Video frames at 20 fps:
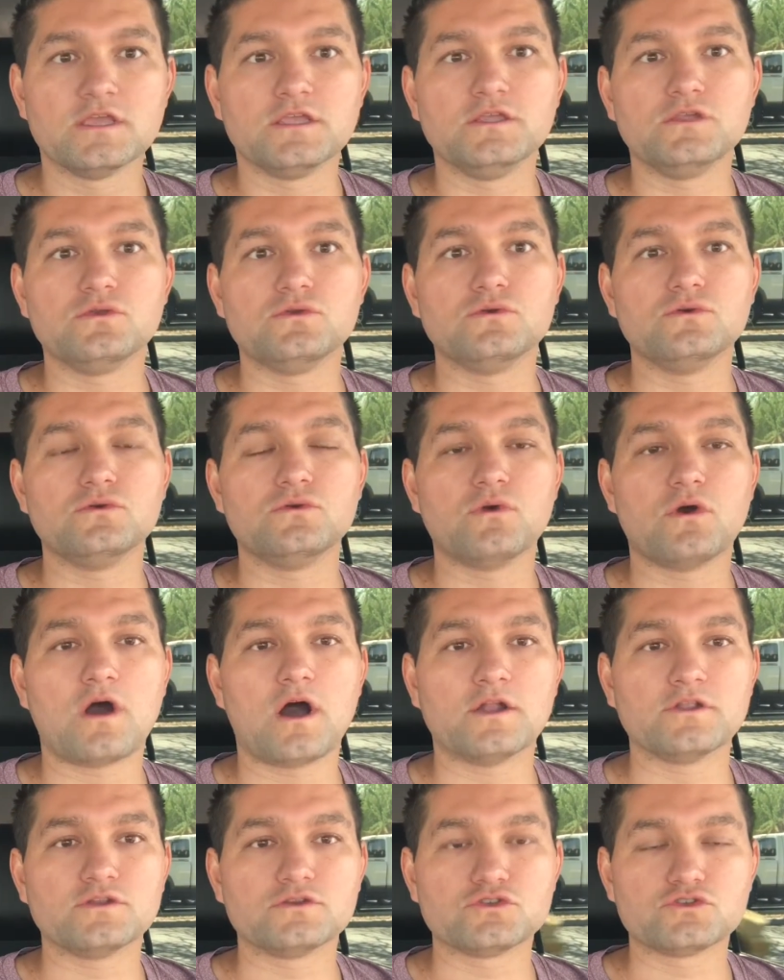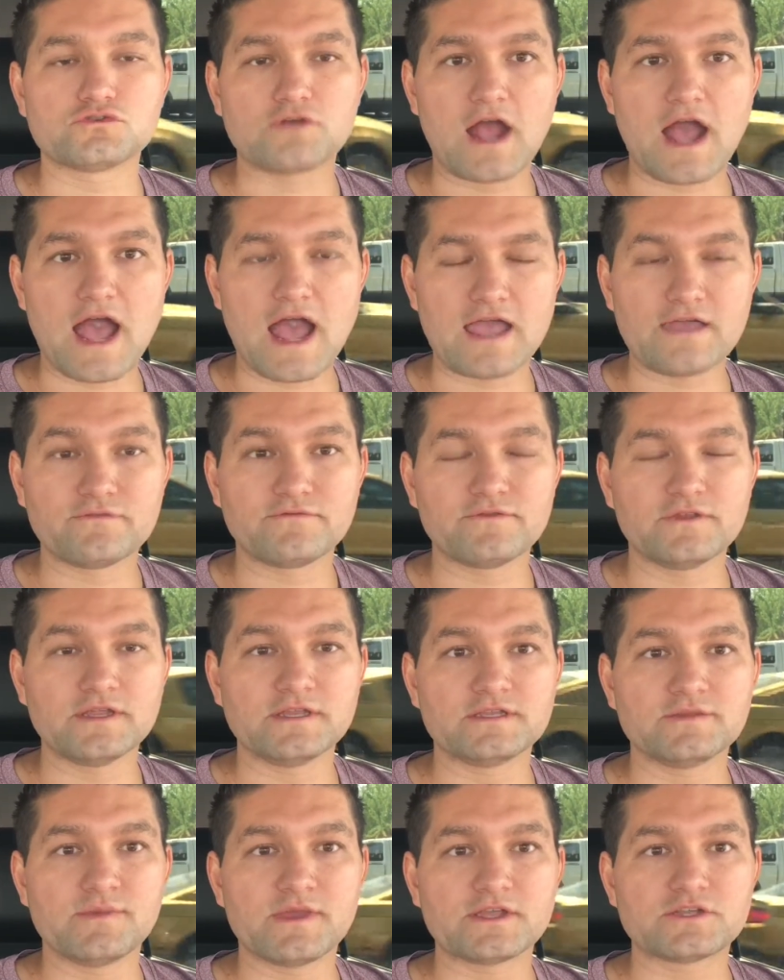You, on your drive,
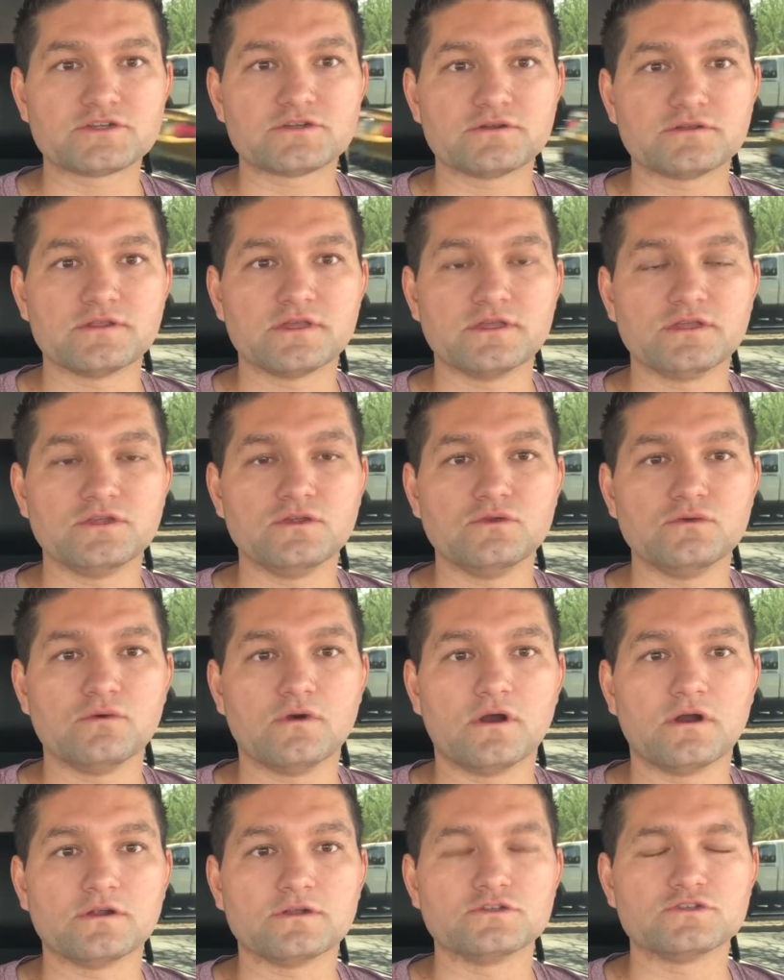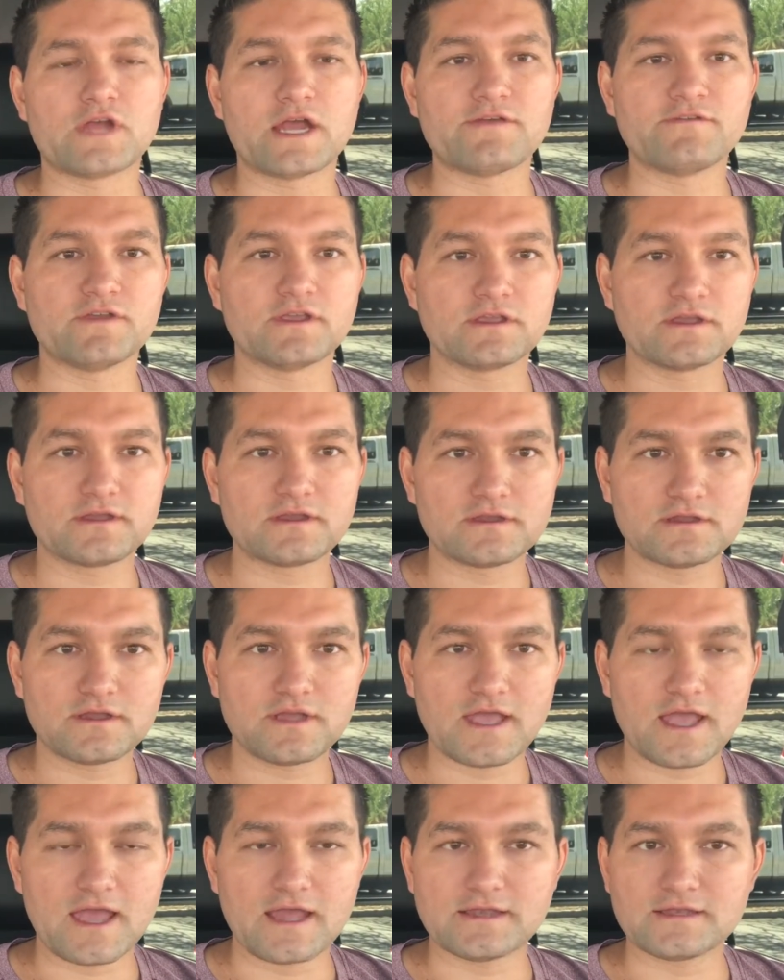need to make sure that you are driving
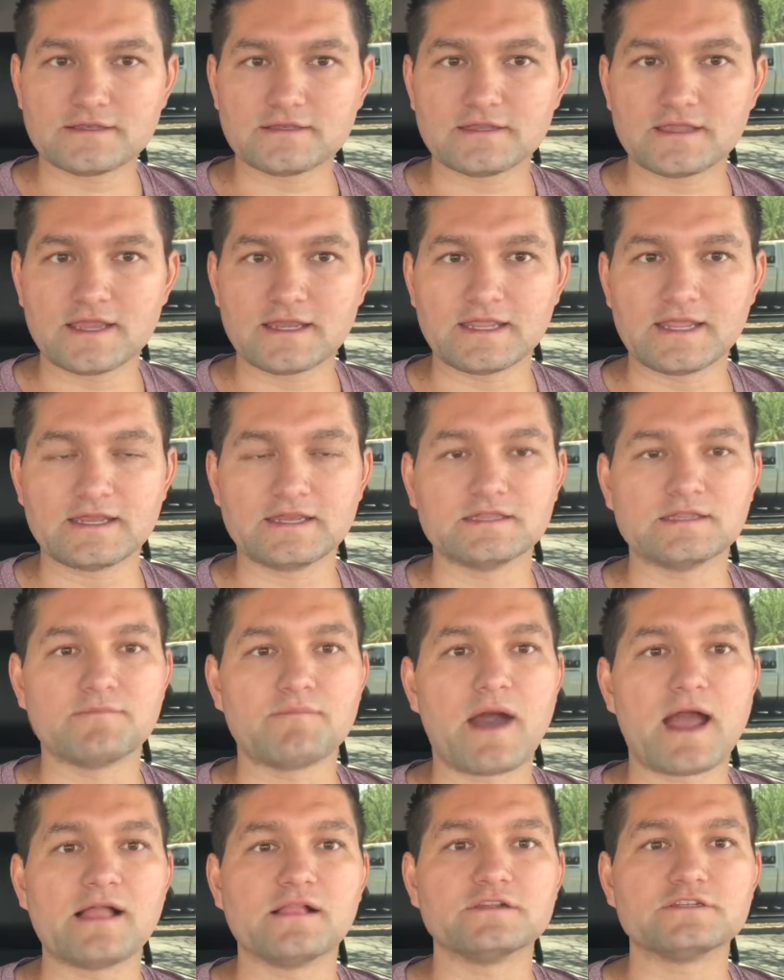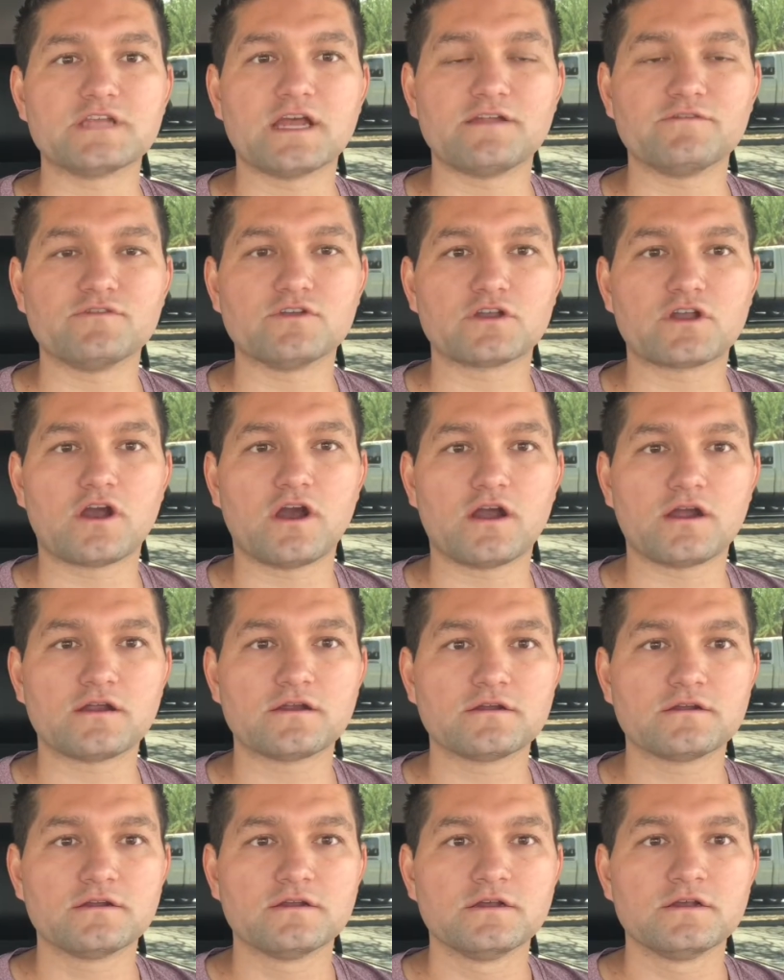and getting the mileage out of your
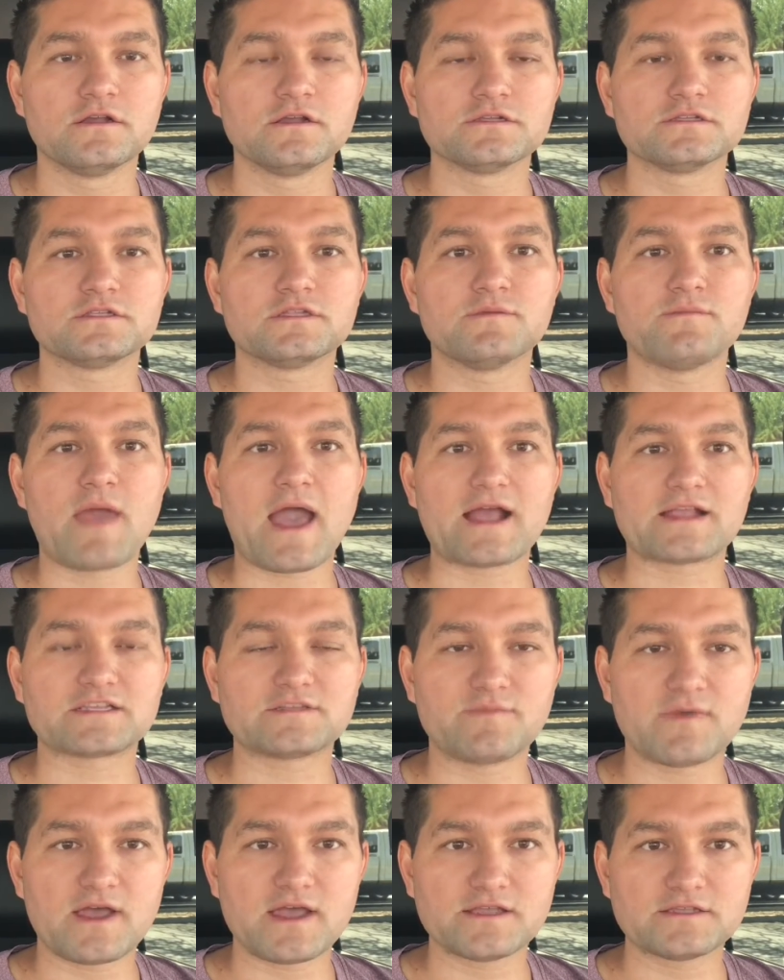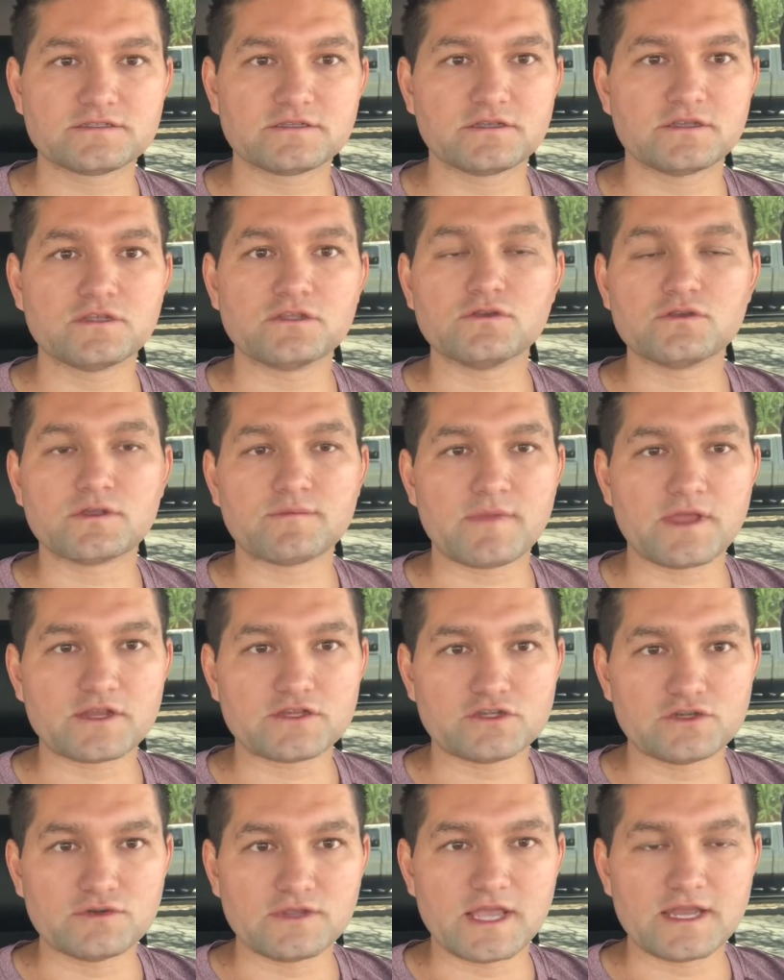car to maximize so that you can make
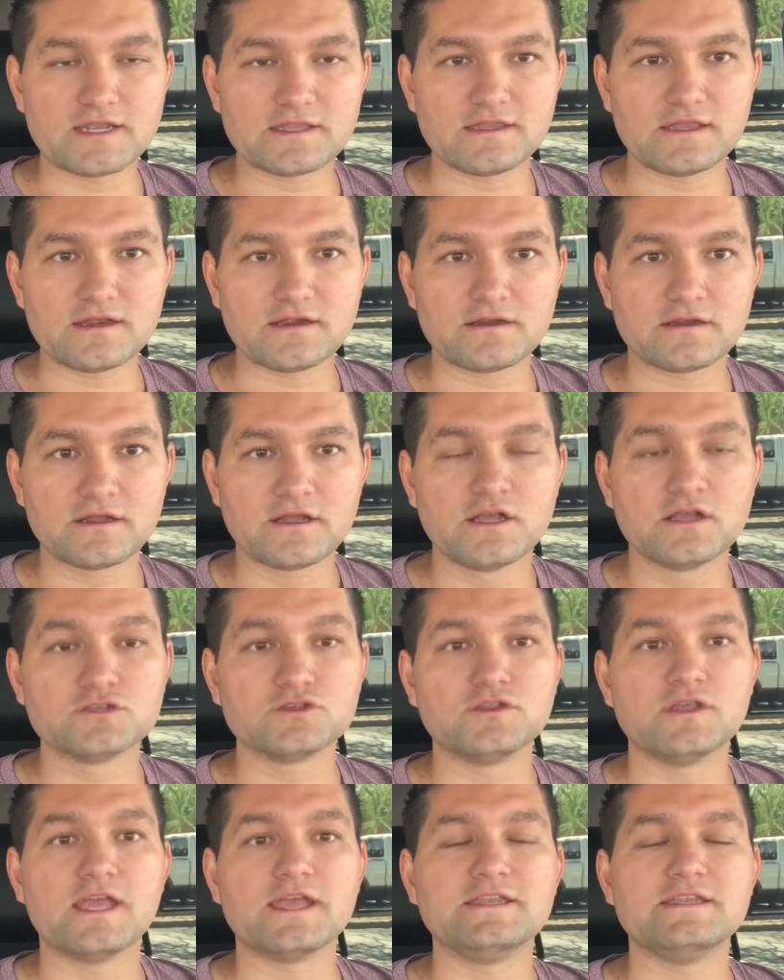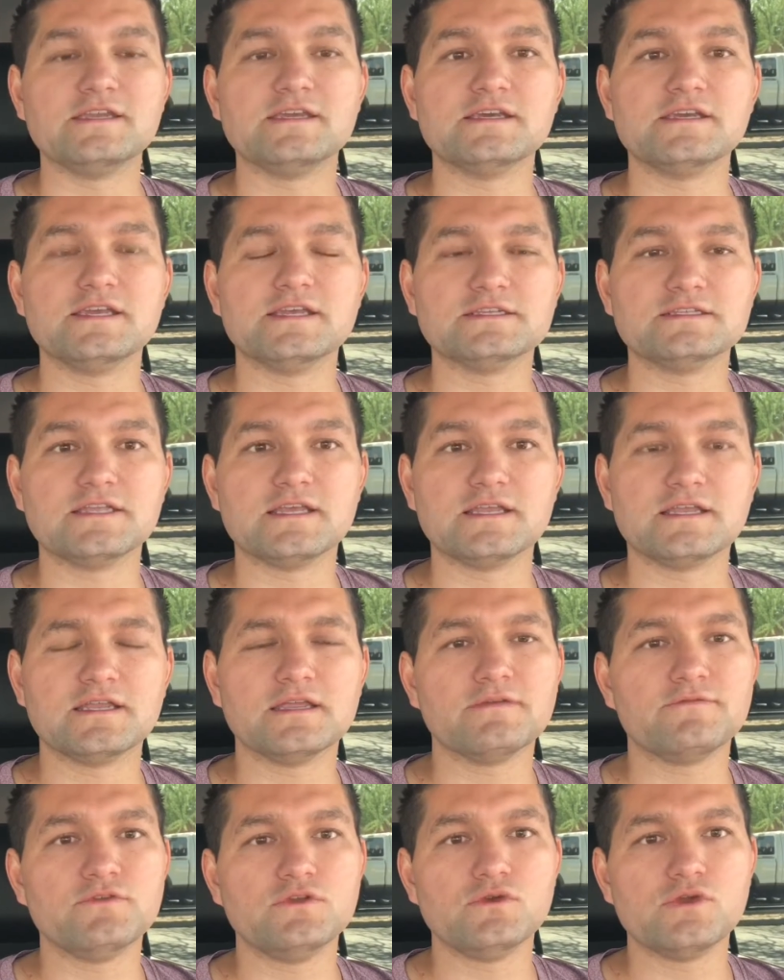sure you get it there. So the idea is that
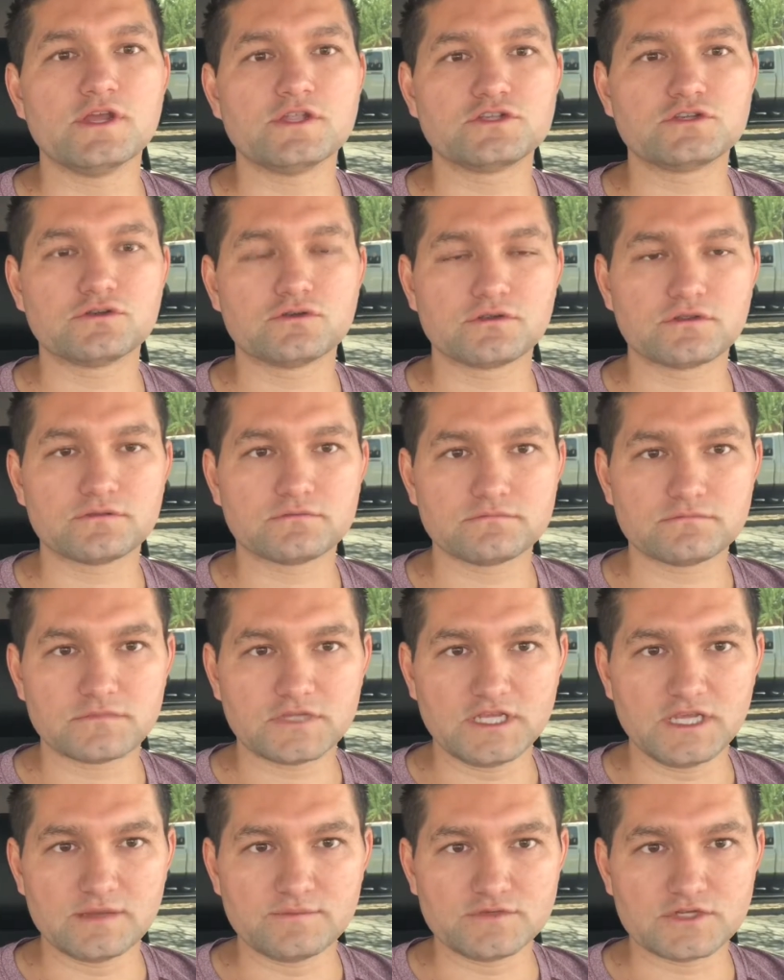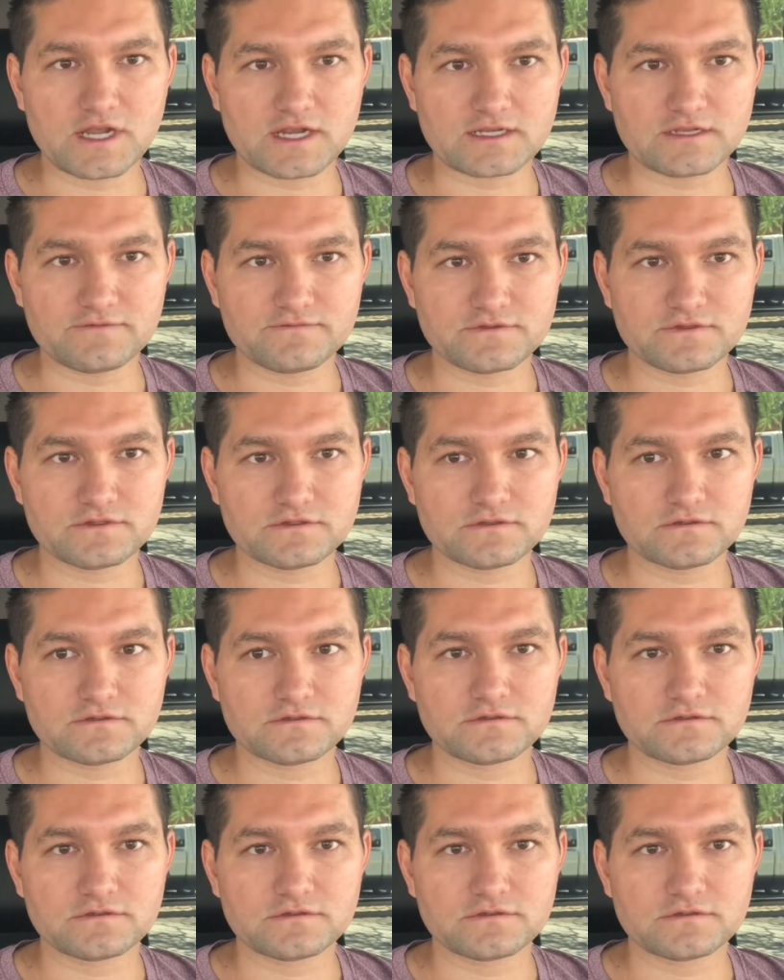if you hit your key objectives,